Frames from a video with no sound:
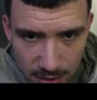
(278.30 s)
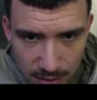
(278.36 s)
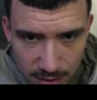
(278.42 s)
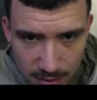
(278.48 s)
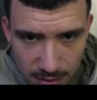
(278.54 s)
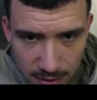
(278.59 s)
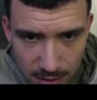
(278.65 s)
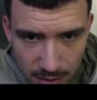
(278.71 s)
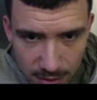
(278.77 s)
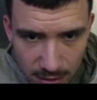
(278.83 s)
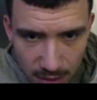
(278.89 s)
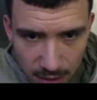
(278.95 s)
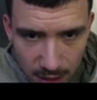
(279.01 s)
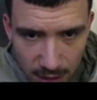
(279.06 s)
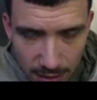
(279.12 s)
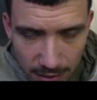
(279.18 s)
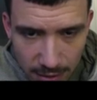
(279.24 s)
to
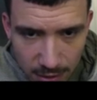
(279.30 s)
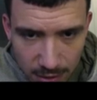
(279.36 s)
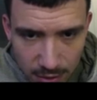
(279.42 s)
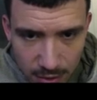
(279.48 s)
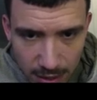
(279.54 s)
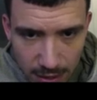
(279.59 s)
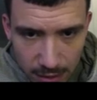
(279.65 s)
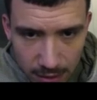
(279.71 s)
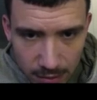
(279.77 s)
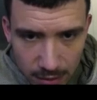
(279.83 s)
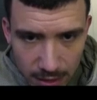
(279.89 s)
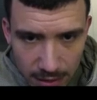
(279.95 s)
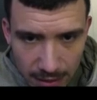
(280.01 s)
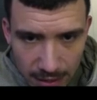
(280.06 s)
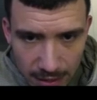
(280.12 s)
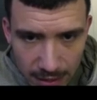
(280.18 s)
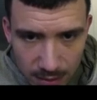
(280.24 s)
lock in the triangle,
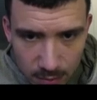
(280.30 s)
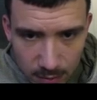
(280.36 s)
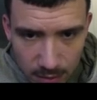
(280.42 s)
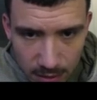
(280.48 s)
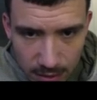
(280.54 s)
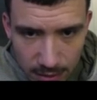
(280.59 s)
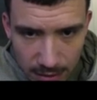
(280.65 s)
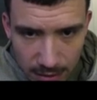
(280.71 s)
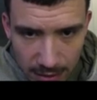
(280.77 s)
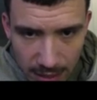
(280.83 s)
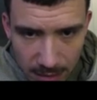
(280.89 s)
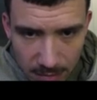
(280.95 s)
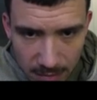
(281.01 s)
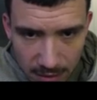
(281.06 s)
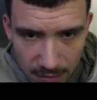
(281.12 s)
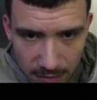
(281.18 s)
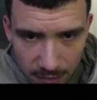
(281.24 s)
and that's what kept
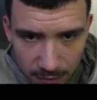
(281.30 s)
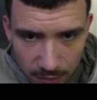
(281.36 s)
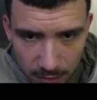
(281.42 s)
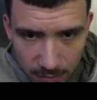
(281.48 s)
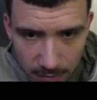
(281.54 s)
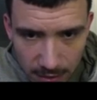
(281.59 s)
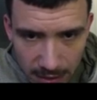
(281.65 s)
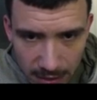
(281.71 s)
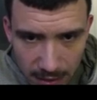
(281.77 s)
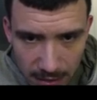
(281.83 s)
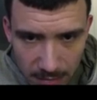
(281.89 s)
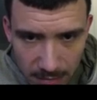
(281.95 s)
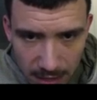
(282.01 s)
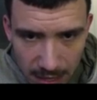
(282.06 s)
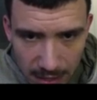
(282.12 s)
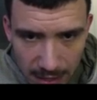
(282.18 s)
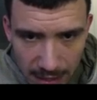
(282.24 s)
me from getting
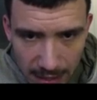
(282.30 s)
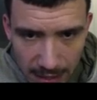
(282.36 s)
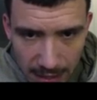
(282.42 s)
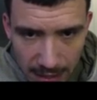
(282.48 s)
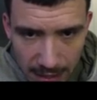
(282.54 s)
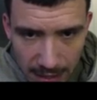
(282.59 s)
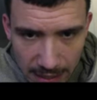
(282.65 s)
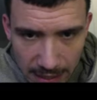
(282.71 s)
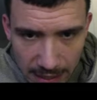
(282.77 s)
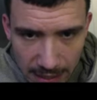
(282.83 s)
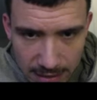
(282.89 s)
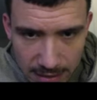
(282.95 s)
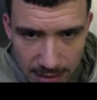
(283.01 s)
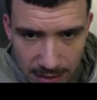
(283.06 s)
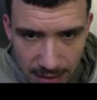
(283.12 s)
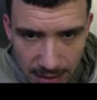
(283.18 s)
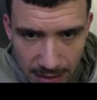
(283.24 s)
my knee, this
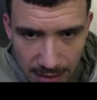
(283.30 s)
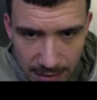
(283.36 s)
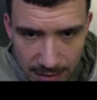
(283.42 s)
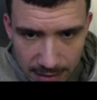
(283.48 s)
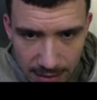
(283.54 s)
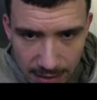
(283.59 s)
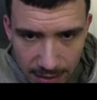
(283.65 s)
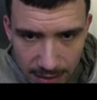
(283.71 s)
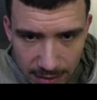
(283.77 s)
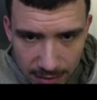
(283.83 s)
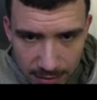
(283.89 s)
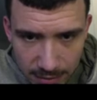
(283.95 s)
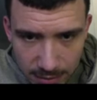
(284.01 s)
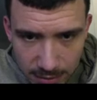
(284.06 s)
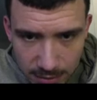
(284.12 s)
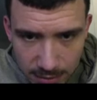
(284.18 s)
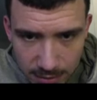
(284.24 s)
knee that's getting
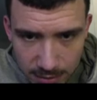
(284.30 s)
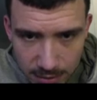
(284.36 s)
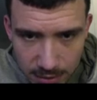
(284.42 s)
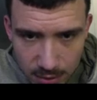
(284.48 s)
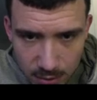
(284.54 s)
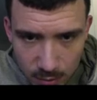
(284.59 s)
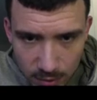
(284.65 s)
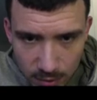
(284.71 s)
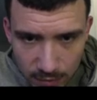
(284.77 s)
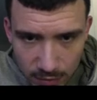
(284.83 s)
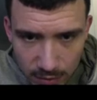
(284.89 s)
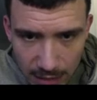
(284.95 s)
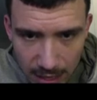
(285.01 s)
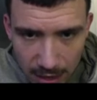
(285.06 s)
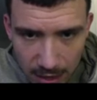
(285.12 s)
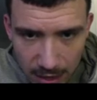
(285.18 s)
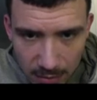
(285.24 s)
swiveled
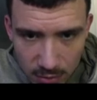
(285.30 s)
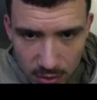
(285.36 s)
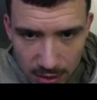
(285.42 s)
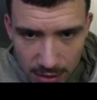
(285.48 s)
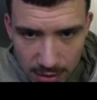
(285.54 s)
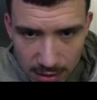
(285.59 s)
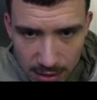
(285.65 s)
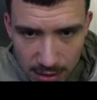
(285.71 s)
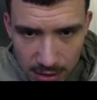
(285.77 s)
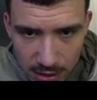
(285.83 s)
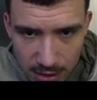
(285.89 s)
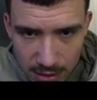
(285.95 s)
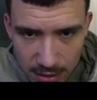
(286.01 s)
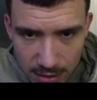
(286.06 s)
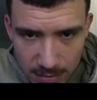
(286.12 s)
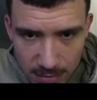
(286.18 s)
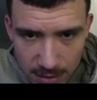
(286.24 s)
out. I'm trying to touch
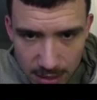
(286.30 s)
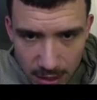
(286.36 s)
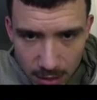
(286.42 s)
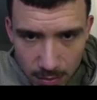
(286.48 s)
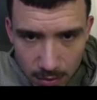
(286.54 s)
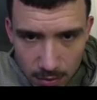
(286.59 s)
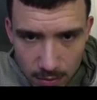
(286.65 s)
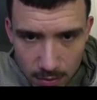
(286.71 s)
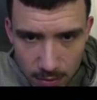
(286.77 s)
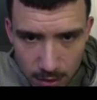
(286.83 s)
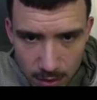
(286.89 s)
it to my elbow.